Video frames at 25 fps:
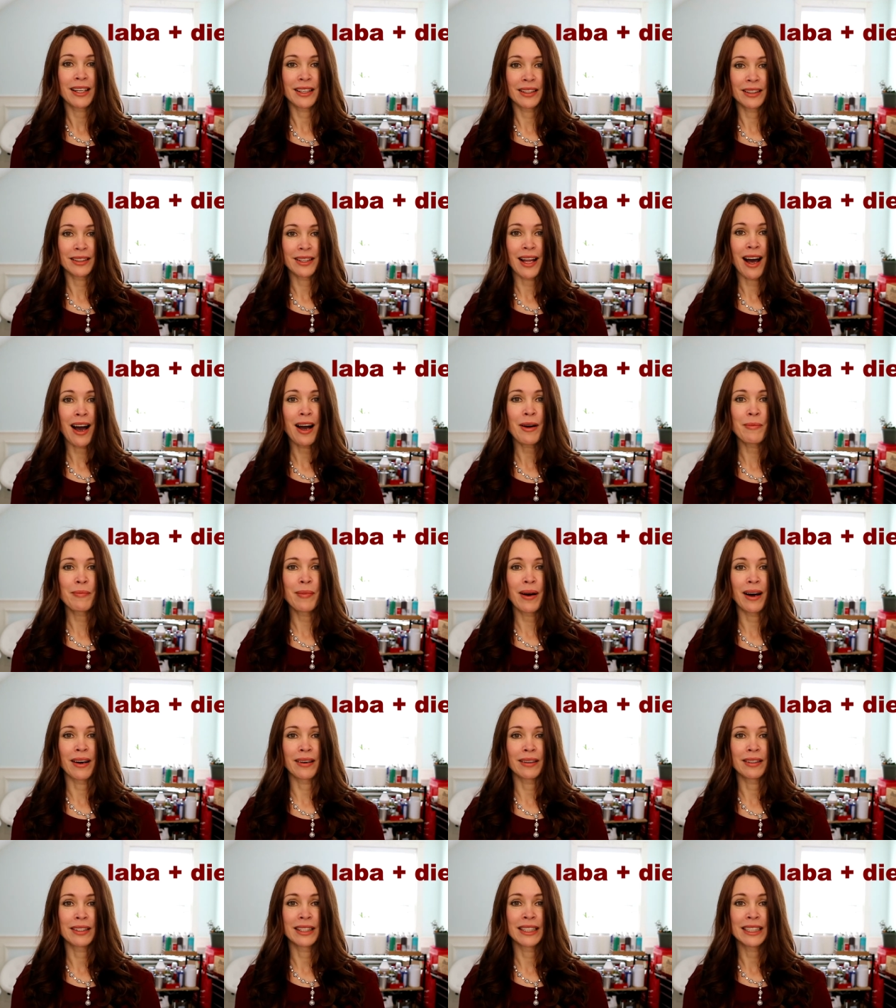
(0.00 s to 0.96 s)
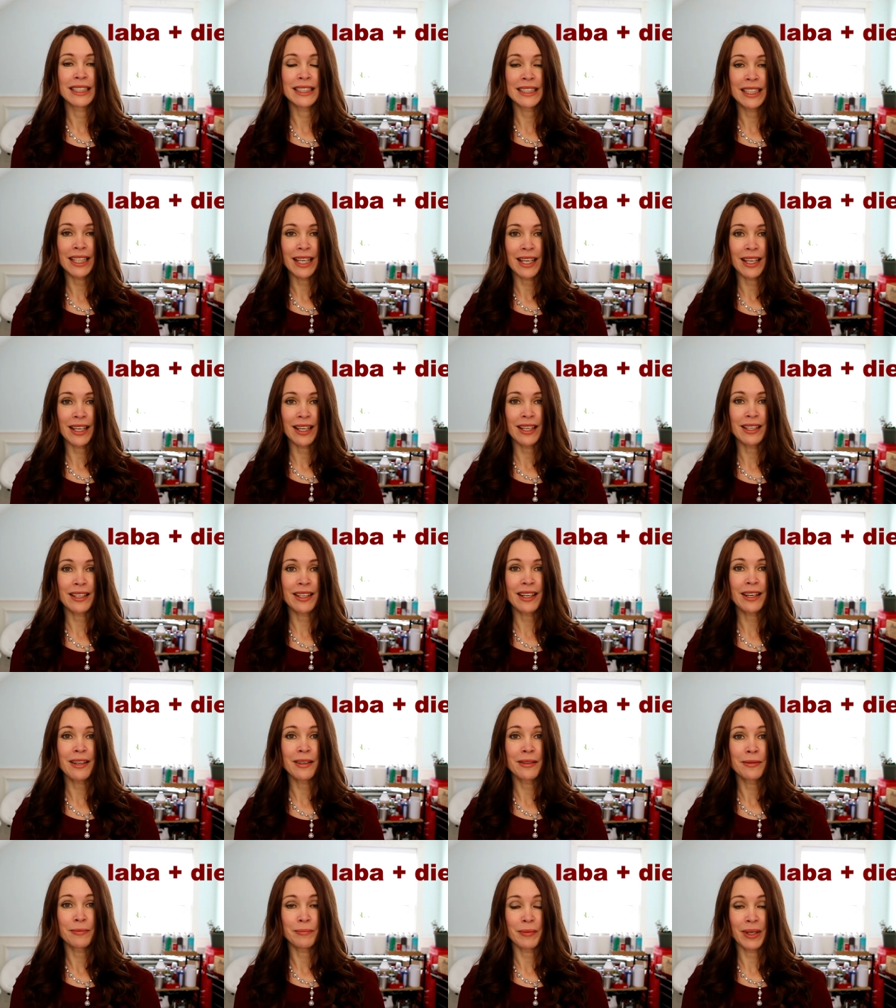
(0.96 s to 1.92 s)
Laba
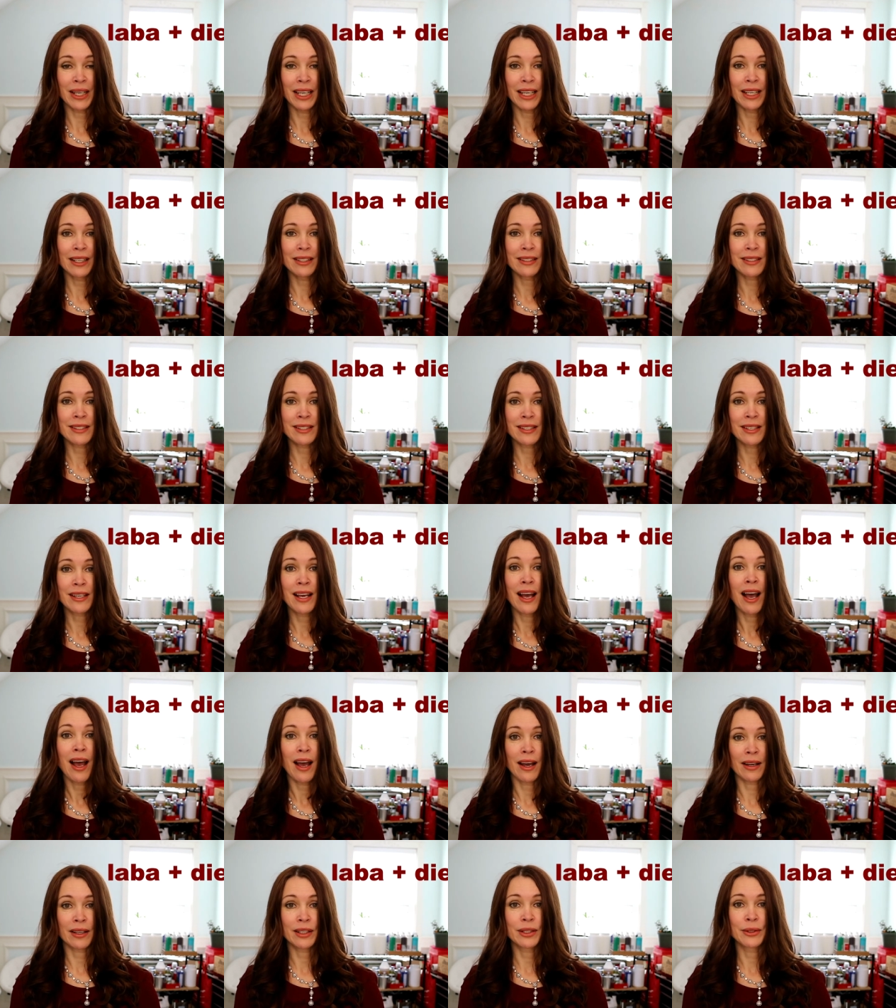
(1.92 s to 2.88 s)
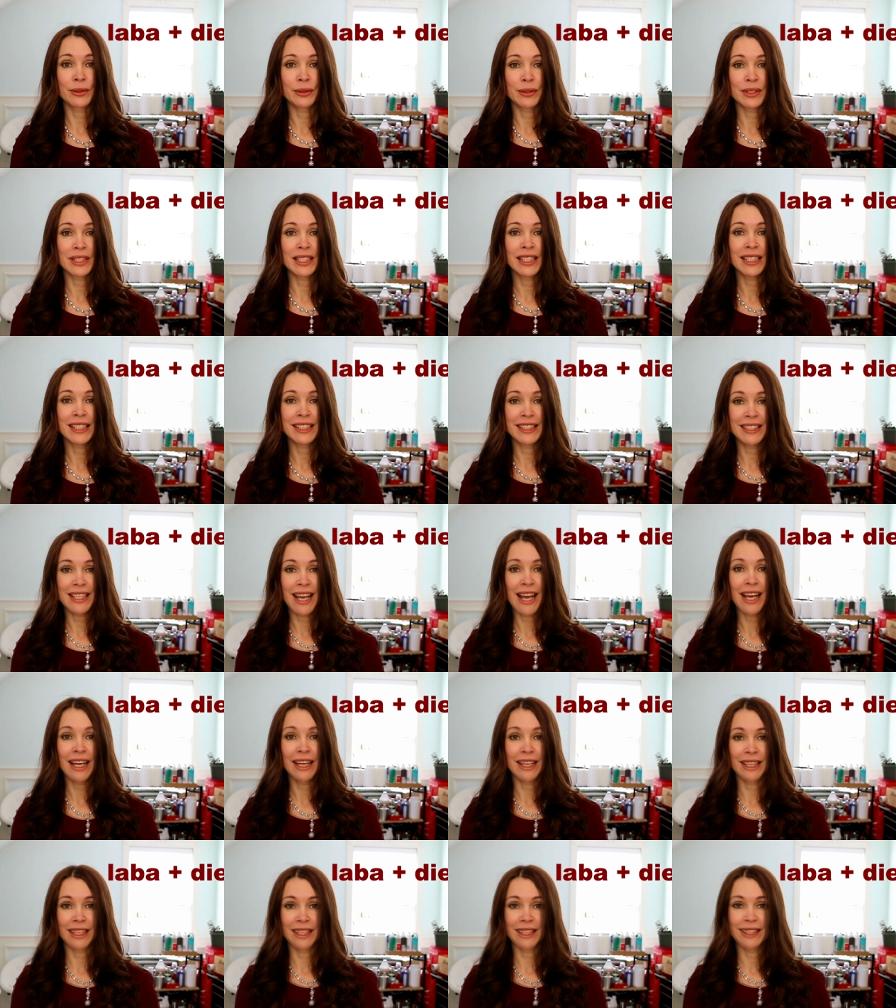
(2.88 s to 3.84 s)
diena means a good
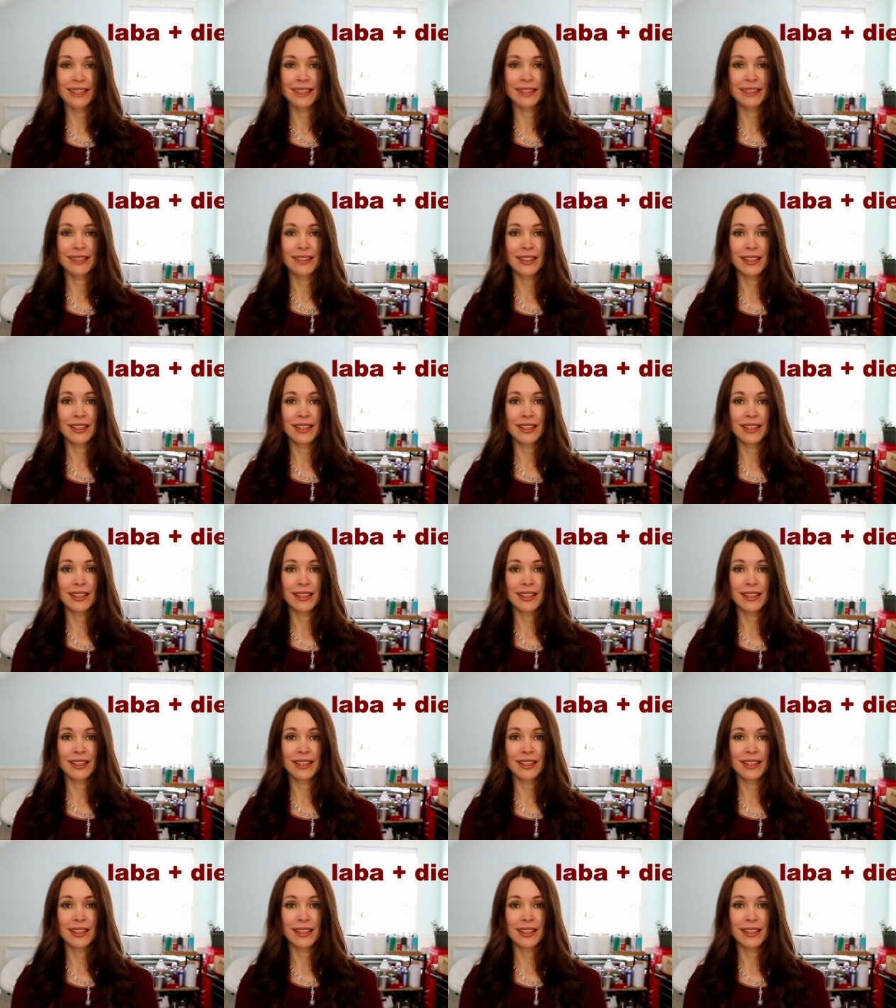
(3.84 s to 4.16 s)
day.